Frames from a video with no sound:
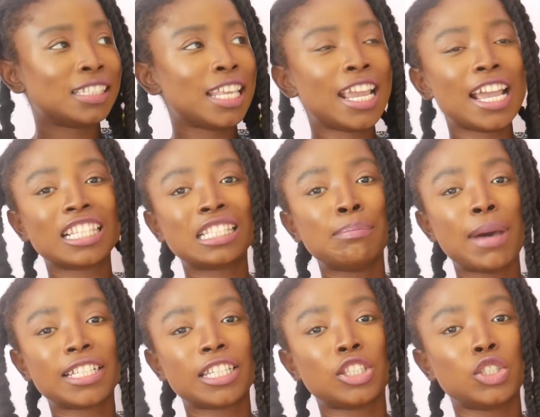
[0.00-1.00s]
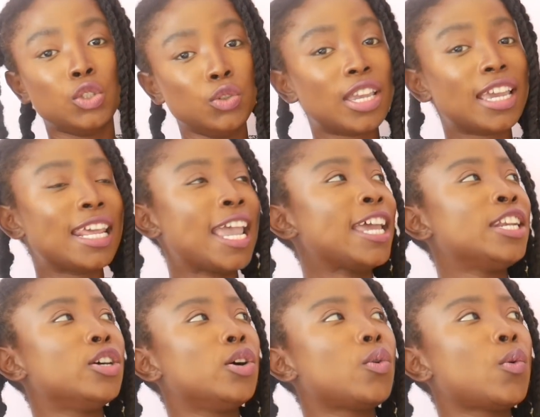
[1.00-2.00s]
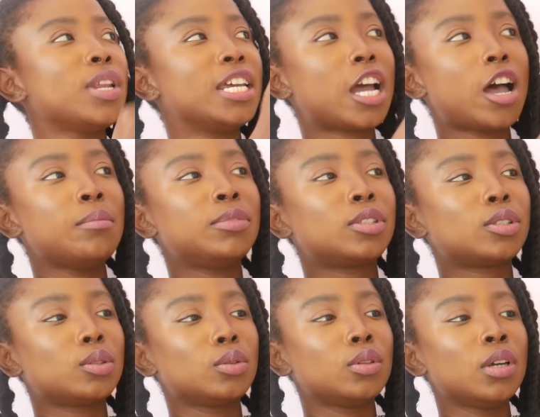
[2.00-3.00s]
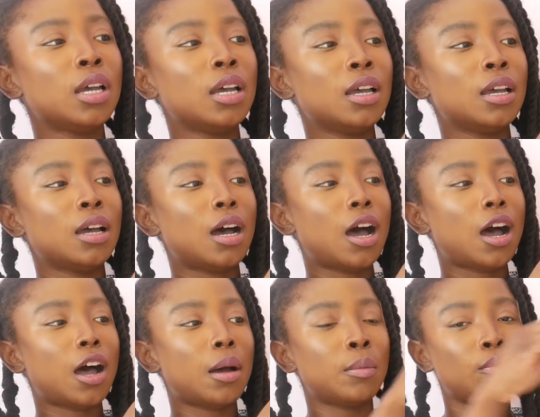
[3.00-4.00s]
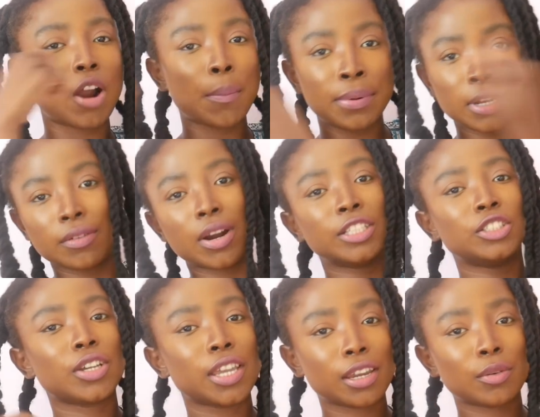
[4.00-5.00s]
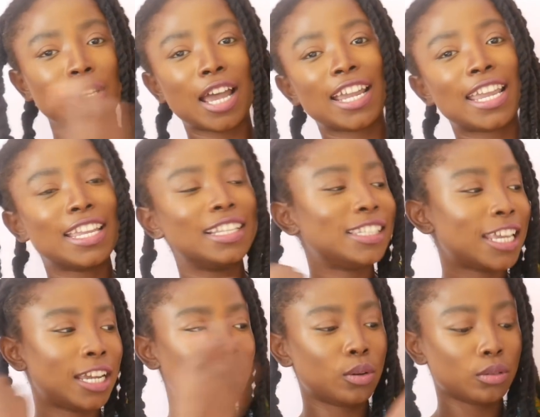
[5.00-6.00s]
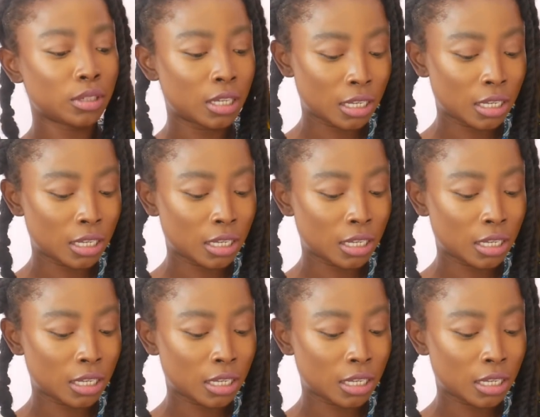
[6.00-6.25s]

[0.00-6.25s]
take as much as you can handle when it comes to wrapping around your hair without getting tangled.